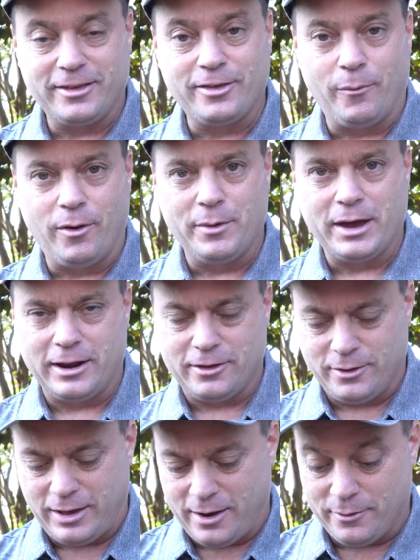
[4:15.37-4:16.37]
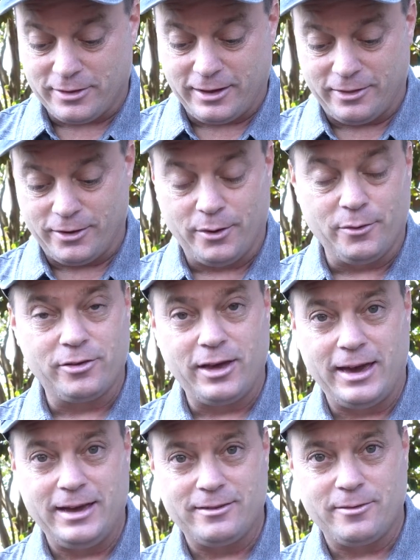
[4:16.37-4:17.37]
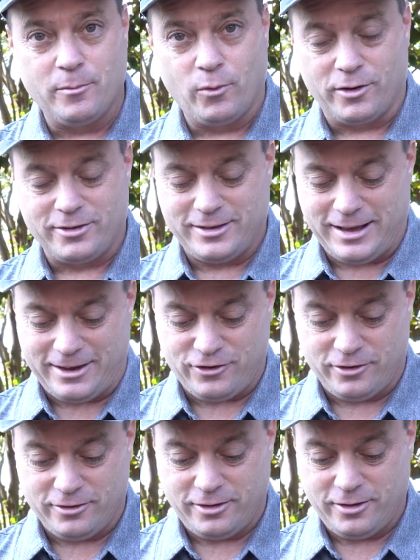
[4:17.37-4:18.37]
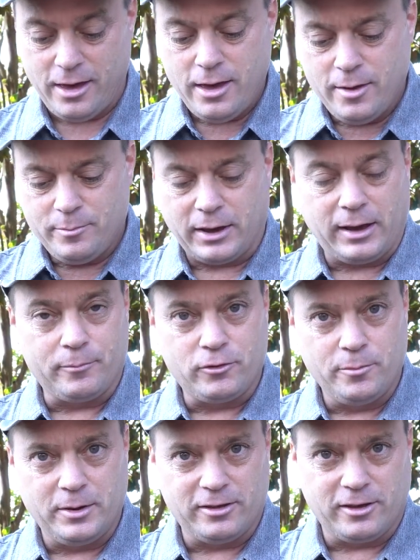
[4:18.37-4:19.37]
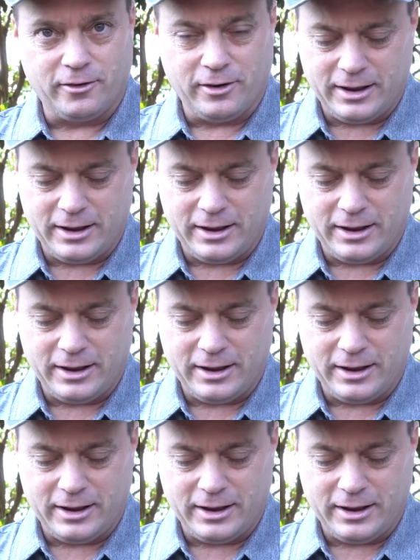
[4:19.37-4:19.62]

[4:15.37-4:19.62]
So what we got to do now is get those 8 more snatchers, pick up 2 pieces